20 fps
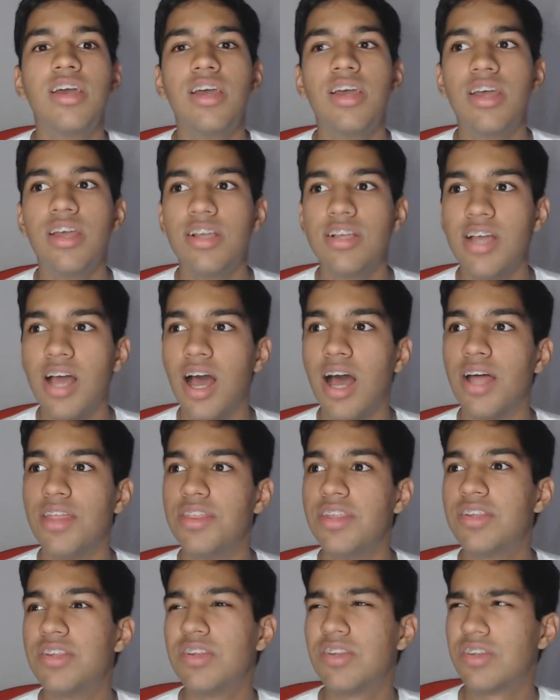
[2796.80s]

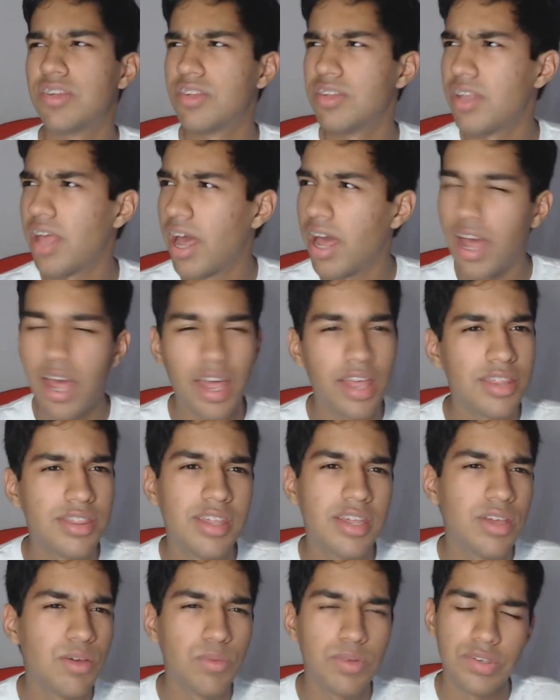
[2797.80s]
it
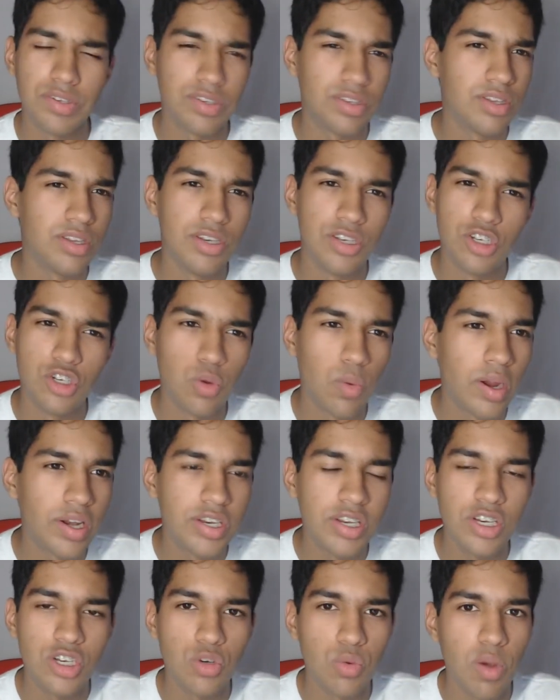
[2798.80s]
was the
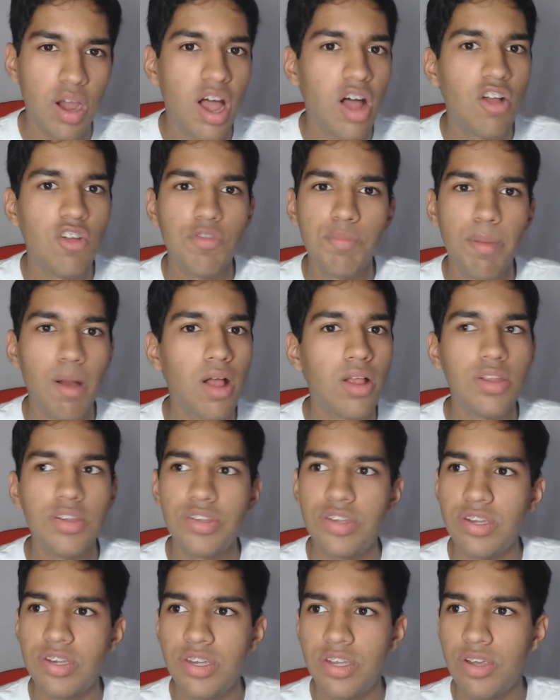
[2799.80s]
2012 policy
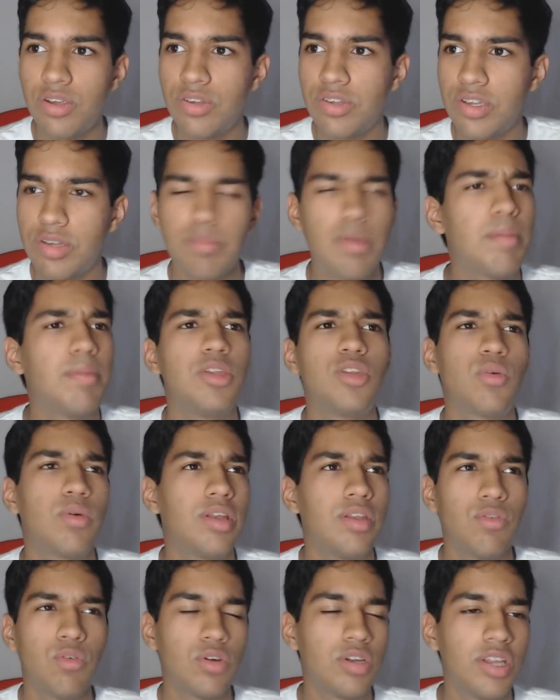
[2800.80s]
TOC, maybe
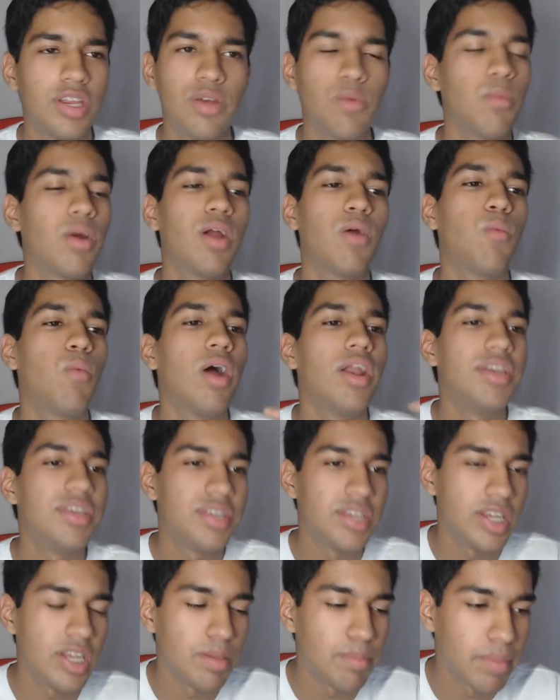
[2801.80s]
2014, where one team
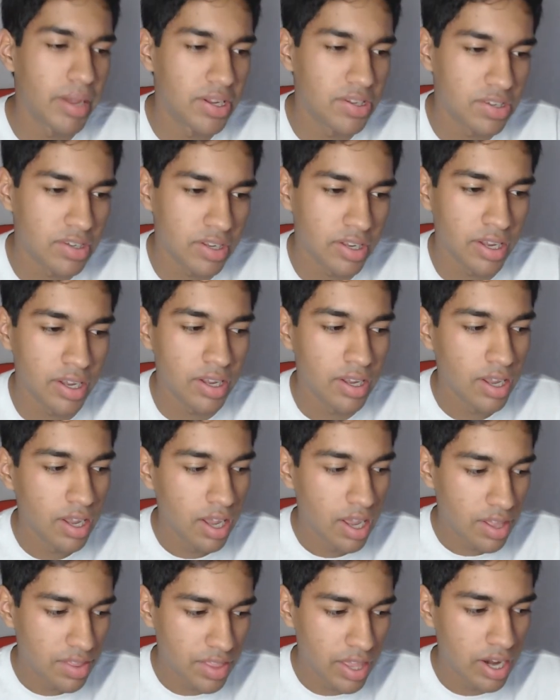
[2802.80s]
basically
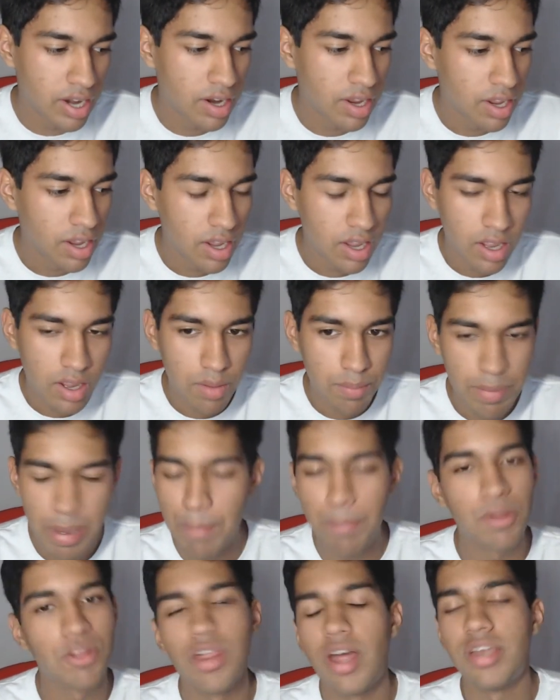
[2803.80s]
that people
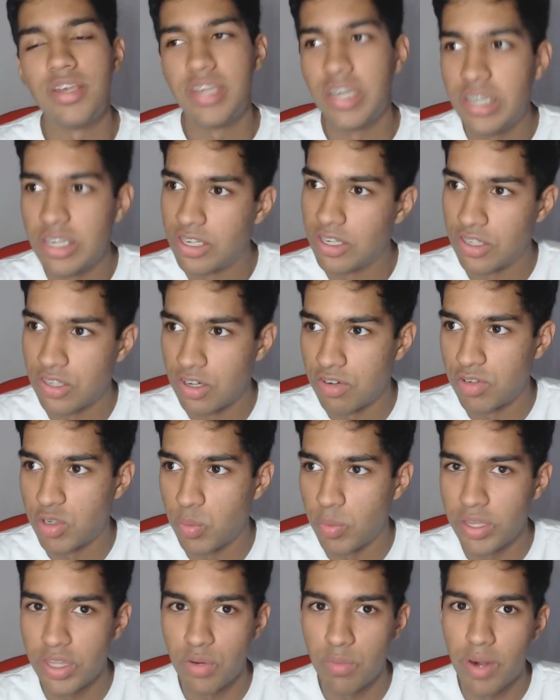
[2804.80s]
thought didn't deserve to win the
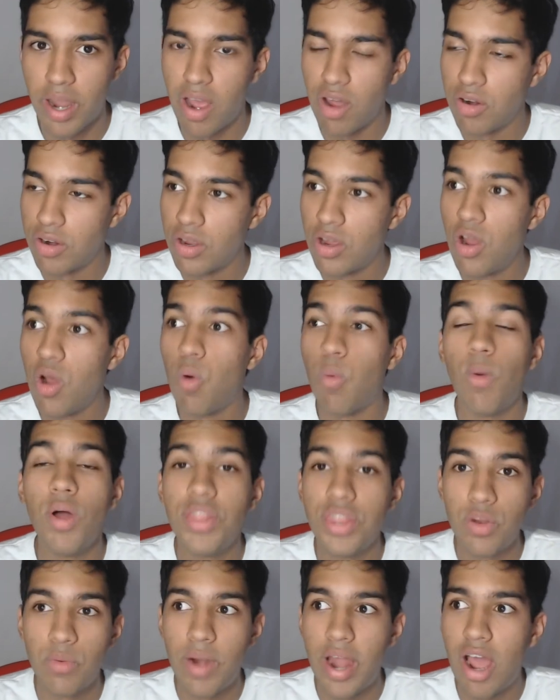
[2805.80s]
round, won the
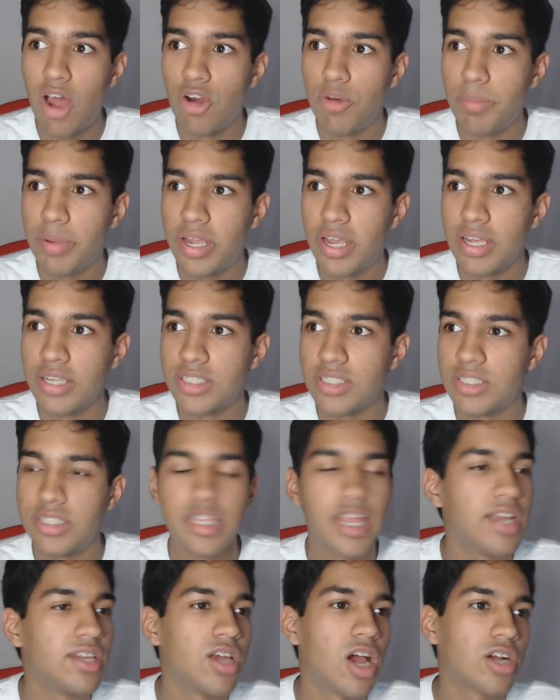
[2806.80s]
round because they
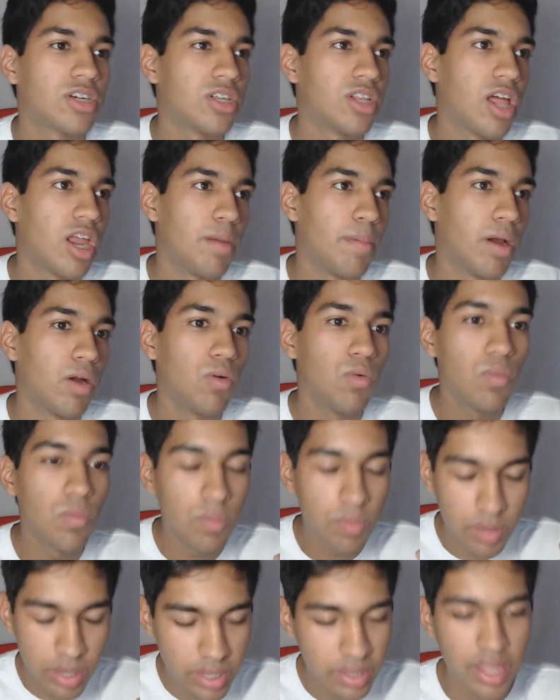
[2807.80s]
talked a lot about,
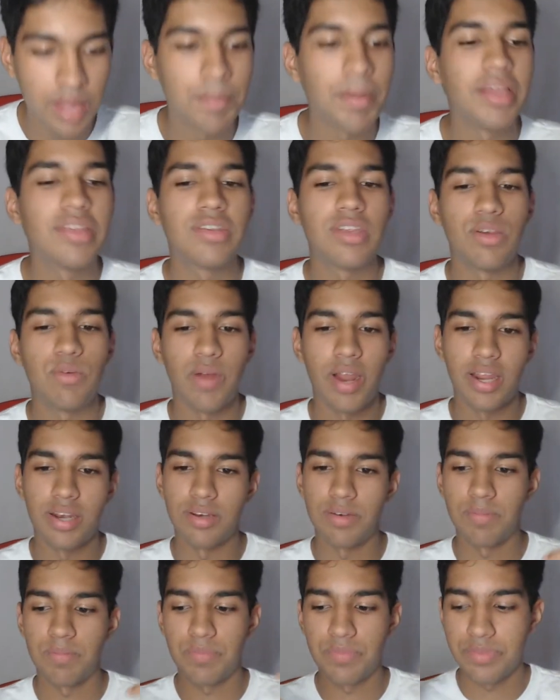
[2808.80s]
they basically ran
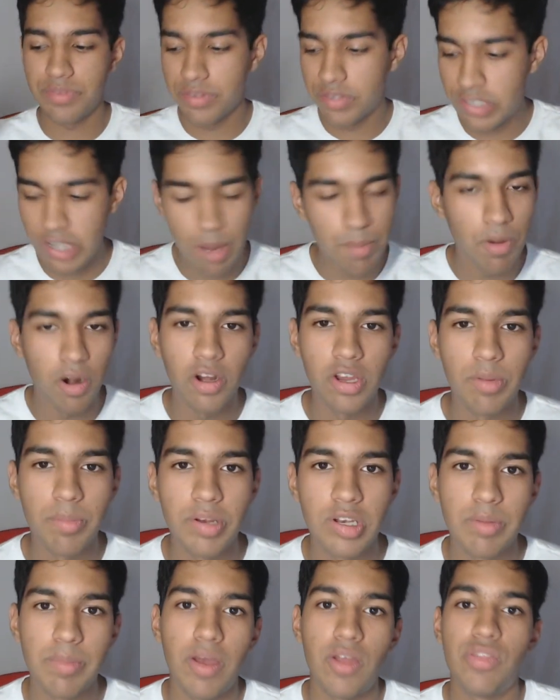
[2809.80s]
some argument
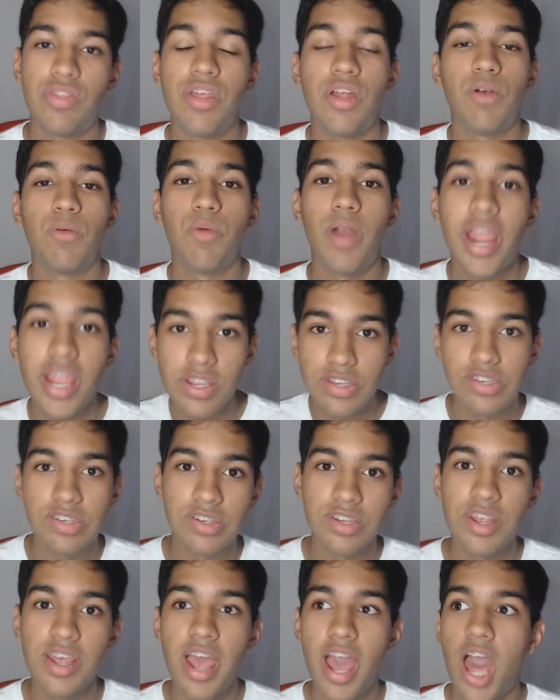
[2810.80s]
about their race
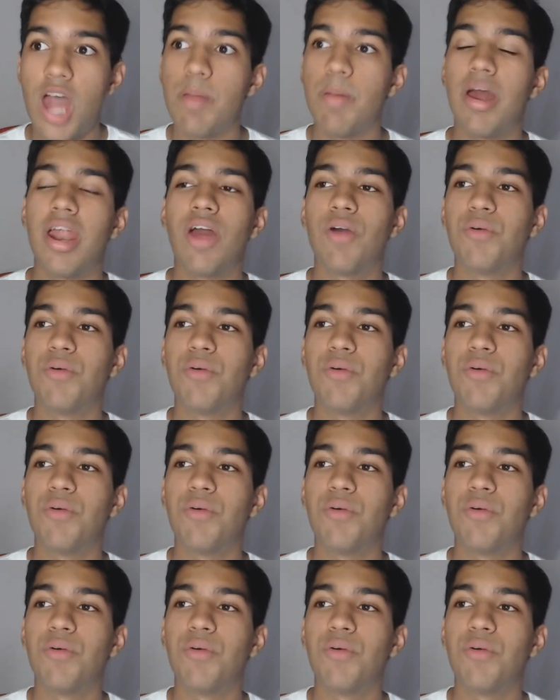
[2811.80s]
and about how